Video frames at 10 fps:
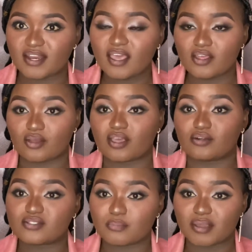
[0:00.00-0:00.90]
You can
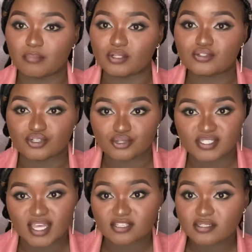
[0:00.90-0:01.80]
also be able to shoot
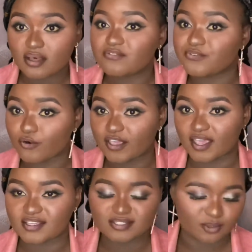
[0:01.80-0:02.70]
at 4K.
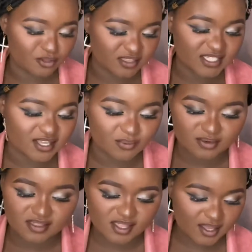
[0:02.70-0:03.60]
So that's a good
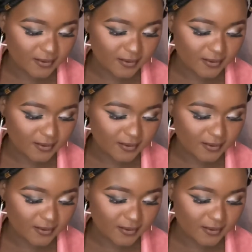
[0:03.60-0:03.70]
thing.